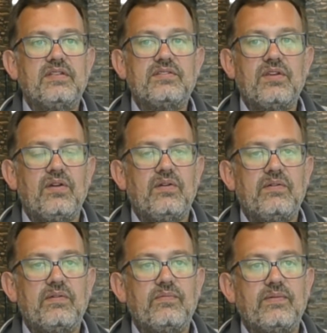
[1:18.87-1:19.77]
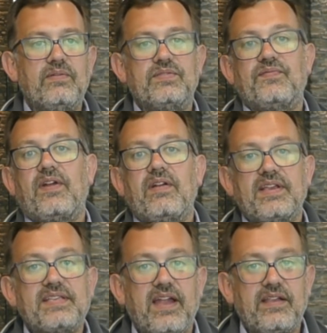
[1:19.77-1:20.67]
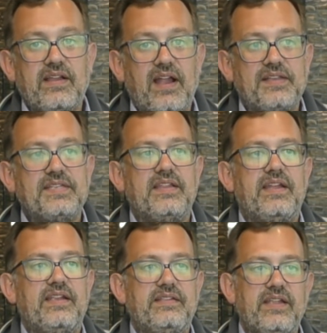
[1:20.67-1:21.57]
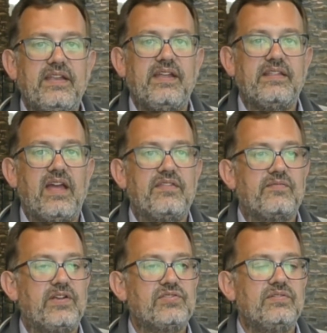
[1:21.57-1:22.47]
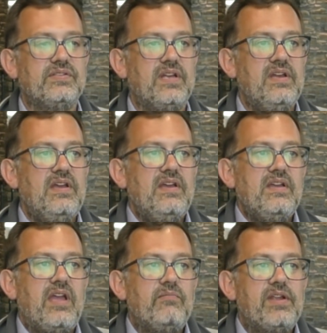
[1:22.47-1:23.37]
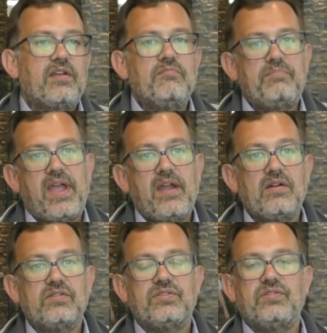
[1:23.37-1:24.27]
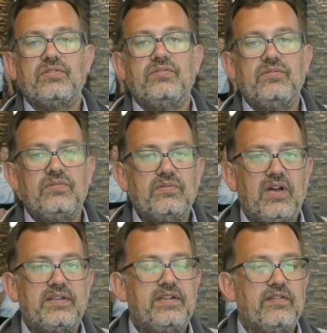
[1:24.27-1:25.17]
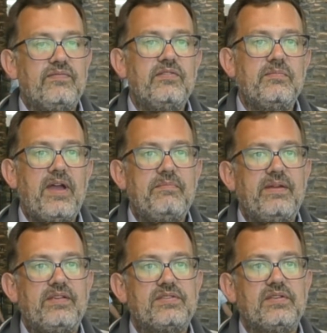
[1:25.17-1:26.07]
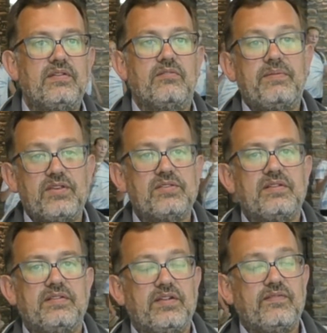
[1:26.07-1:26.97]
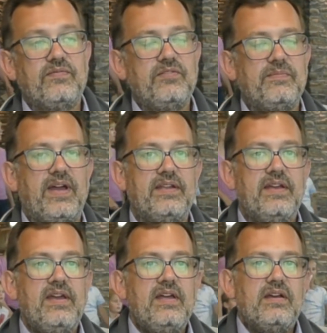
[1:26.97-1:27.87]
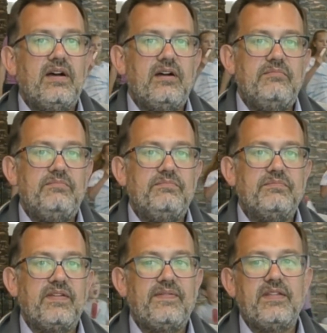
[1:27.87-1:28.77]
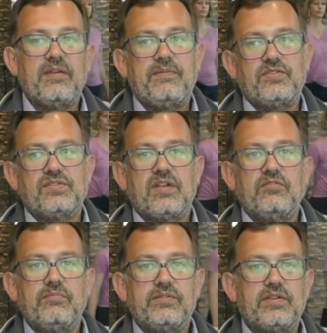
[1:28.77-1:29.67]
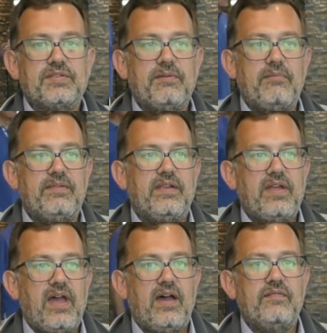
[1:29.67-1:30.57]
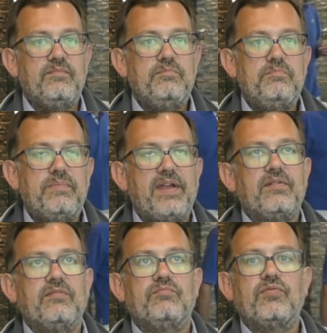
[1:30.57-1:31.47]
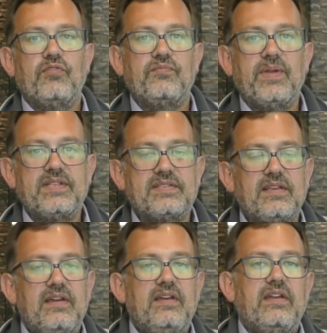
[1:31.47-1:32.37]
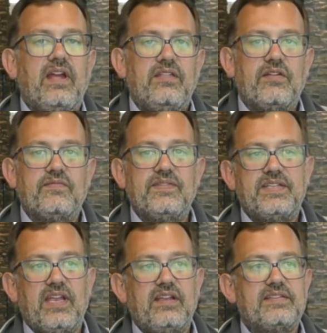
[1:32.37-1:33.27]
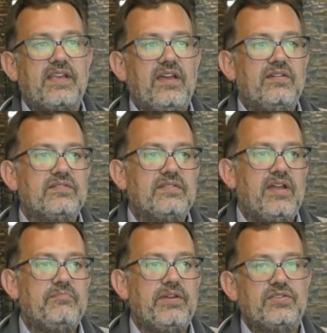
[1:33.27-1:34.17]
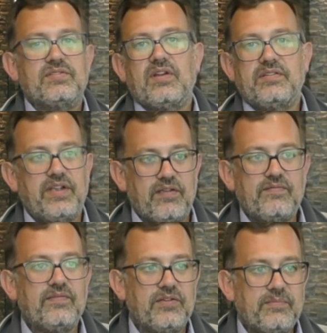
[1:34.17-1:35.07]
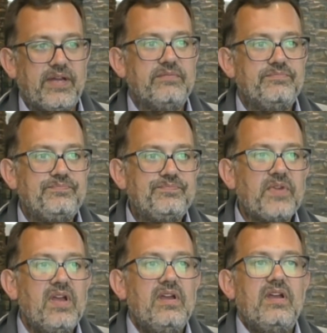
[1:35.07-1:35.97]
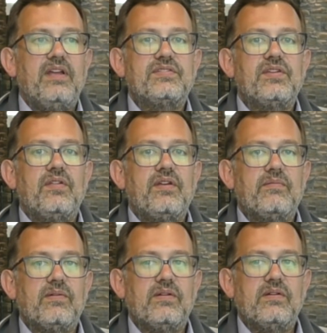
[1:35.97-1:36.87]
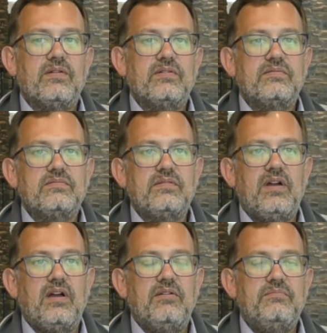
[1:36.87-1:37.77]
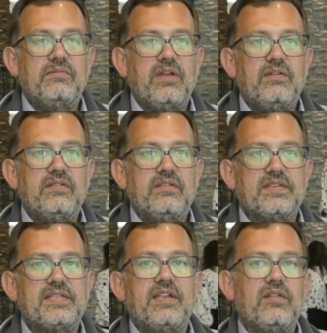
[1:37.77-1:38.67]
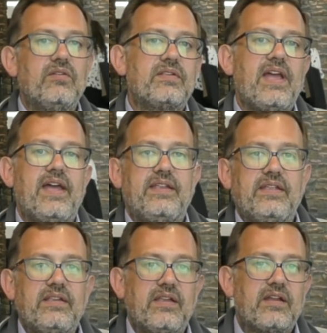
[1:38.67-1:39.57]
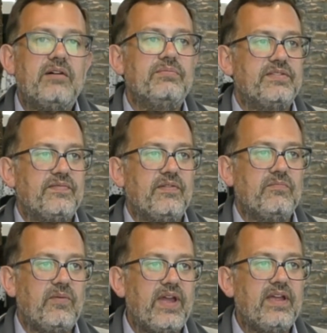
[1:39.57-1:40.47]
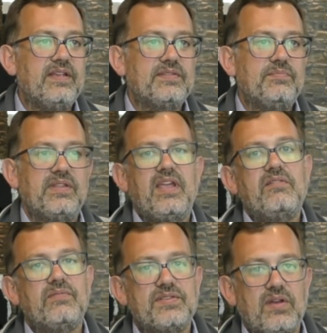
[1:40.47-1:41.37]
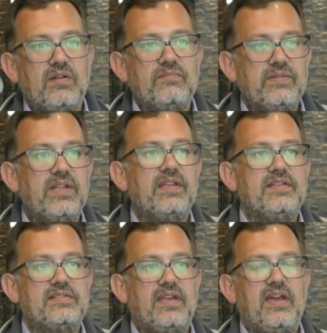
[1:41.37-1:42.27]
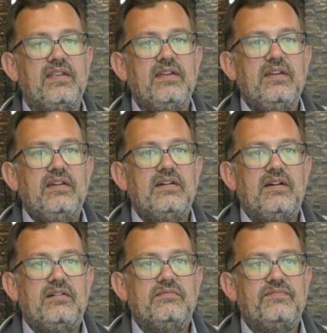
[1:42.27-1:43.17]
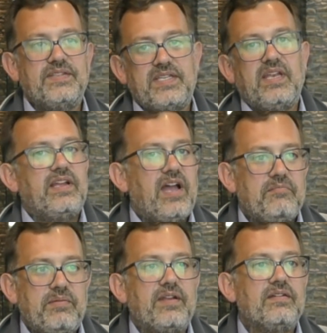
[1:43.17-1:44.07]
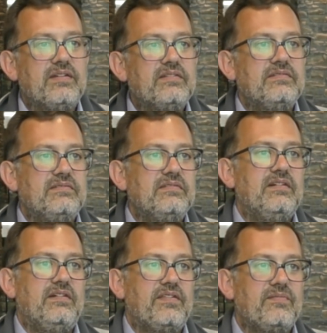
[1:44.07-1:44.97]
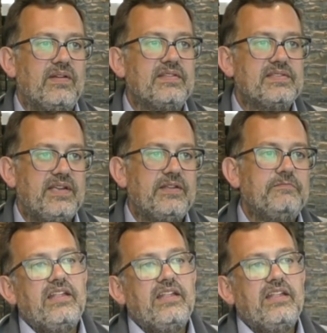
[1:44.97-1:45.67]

And so it was very exciting to kind of see that it did hit that threshold. And when it compared to uh, teriflunomide patient or patients on teriflunomide, um, they found that patients on ublituximab that have better improvements in their fatigue scales than patients on teriflunomide. And so there were um, it, the study looked at it in a couple different ways, but the end result really is that uh, fatigue got better uh, throughout the study.